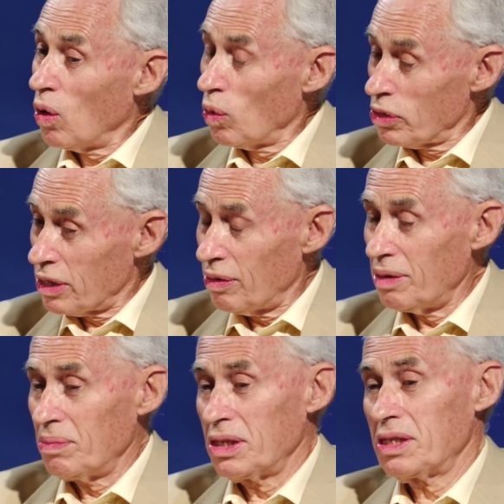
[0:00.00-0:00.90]
Also,
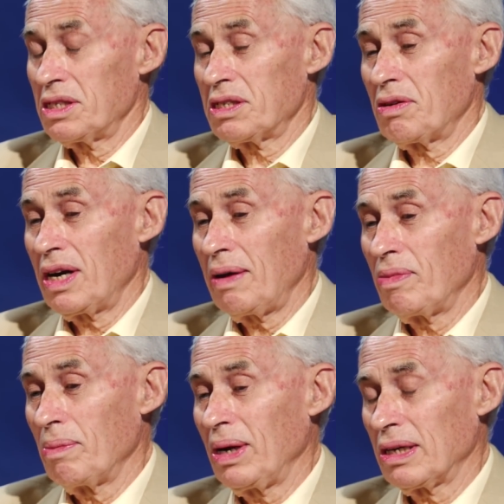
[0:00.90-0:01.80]
it must
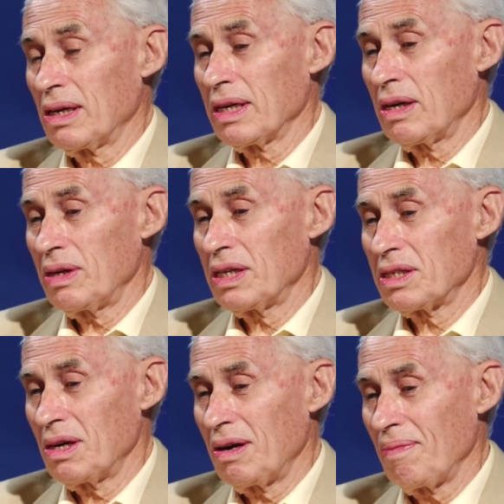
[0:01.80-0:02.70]
describe the mental
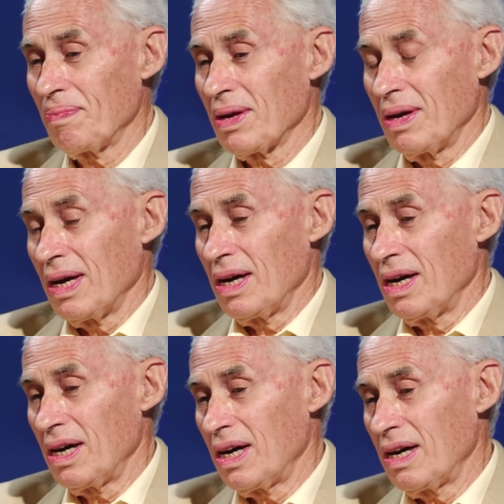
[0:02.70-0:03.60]
goings-on,
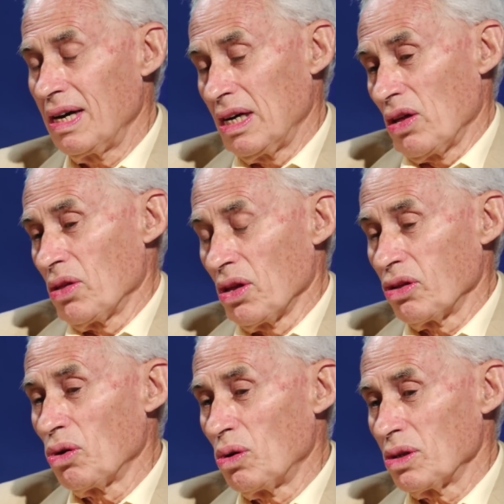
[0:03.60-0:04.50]
uh,
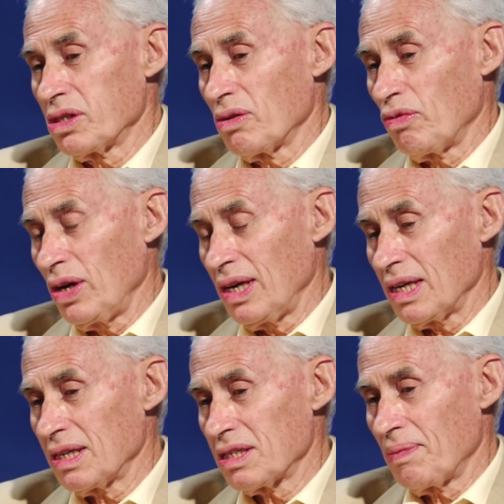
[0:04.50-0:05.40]
the thoughts and
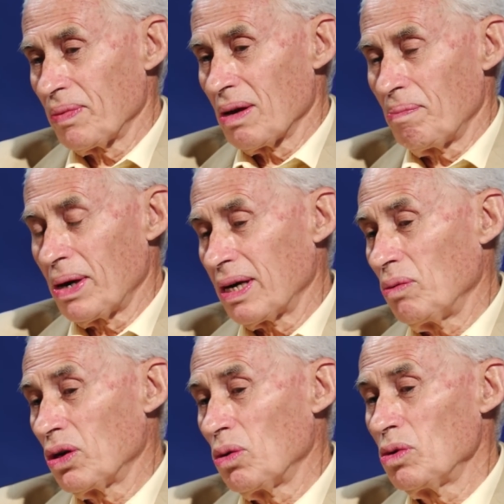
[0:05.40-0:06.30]
feelings, but
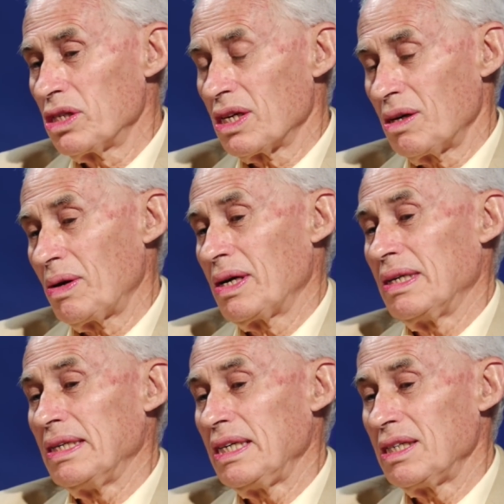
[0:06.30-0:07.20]
it would also
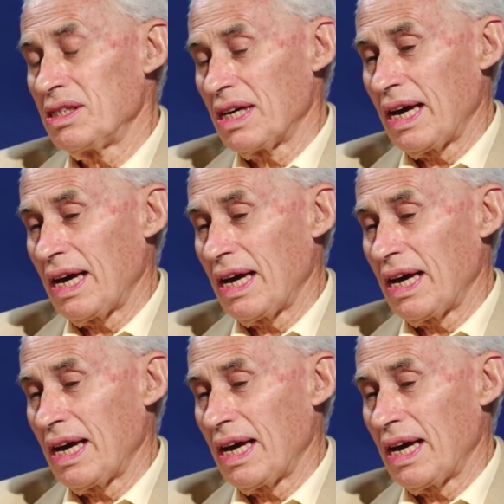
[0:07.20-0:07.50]
need